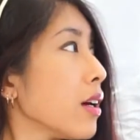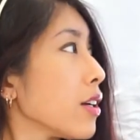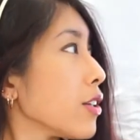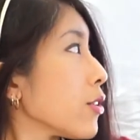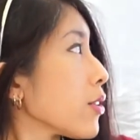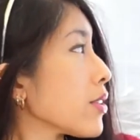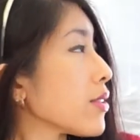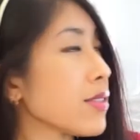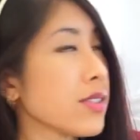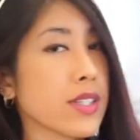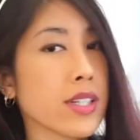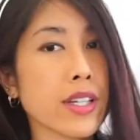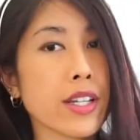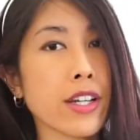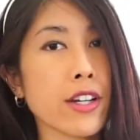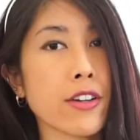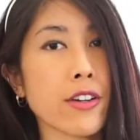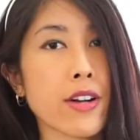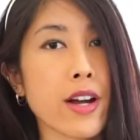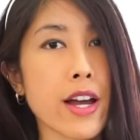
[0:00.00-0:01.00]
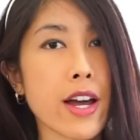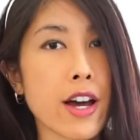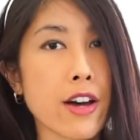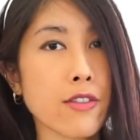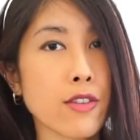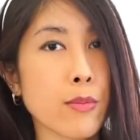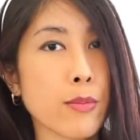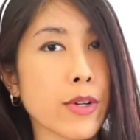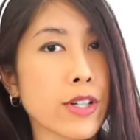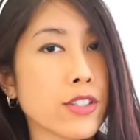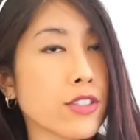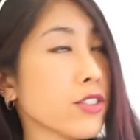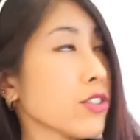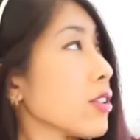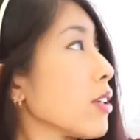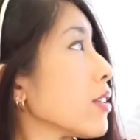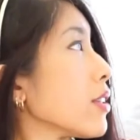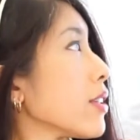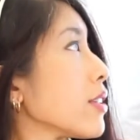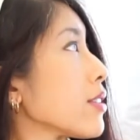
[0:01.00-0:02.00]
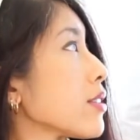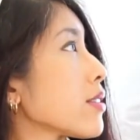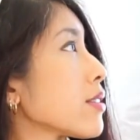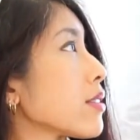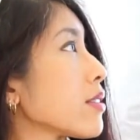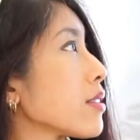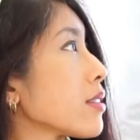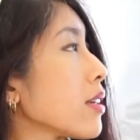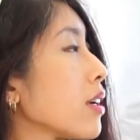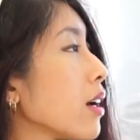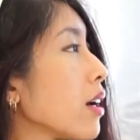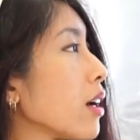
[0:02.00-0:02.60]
you can see here I have a bunch on this